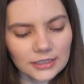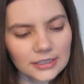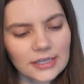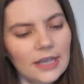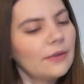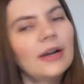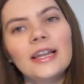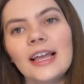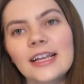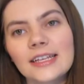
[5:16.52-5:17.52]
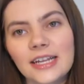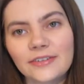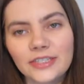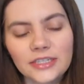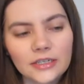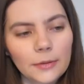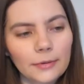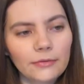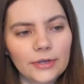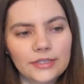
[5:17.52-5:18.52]
So, like I said, I've seen a
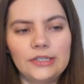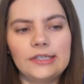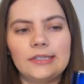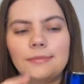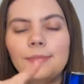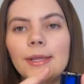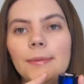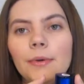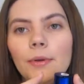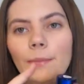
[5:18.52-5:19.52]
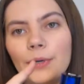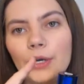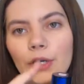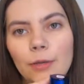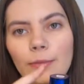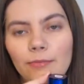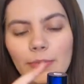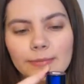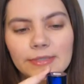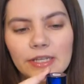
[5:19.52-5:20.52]
couple of ways to do this. Some people put a couple of
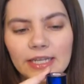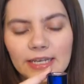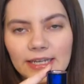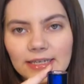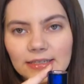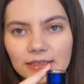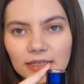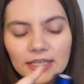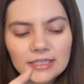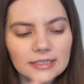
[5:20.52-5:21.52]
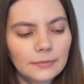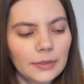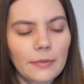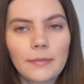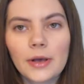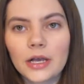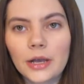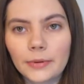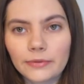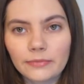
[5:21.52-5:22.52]
pumps on the lid. Some people put a
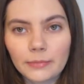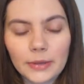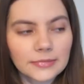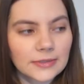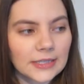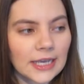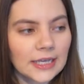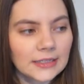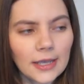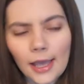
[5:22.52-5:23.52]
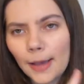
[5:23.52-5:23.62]
couple of pumps on their hand.